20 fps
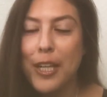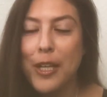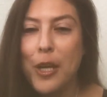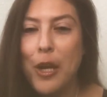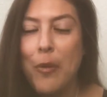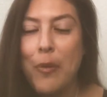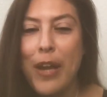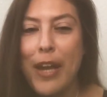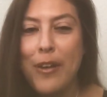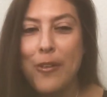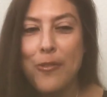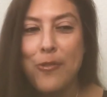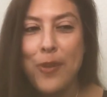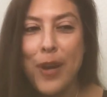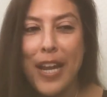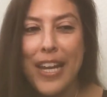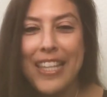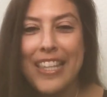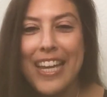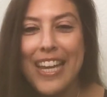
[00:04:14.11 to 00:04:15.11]
I know we had a
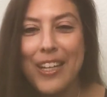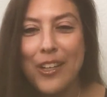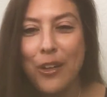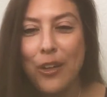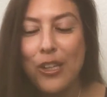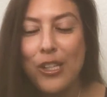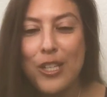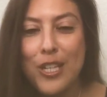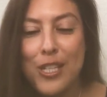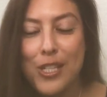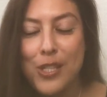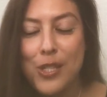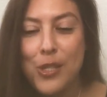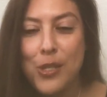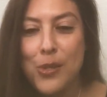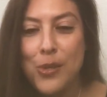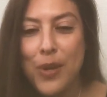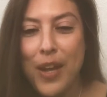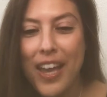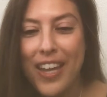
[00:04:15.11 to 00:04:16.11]
friend that encouraged us
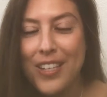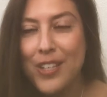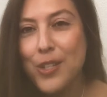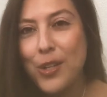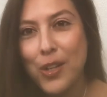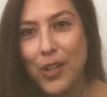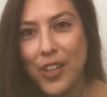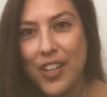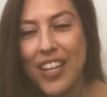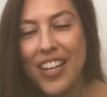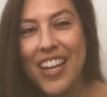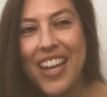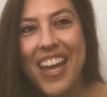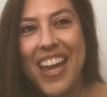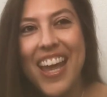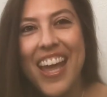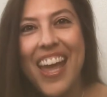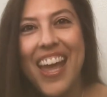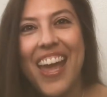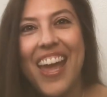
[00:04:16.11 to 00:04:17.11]
to enter,
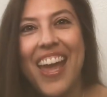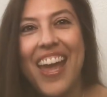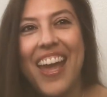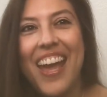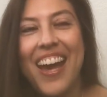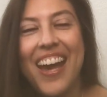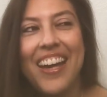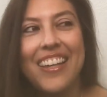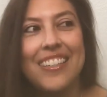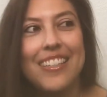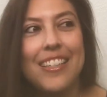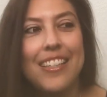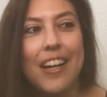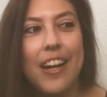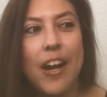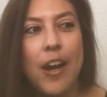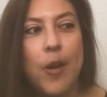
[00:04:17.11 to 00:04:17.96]
and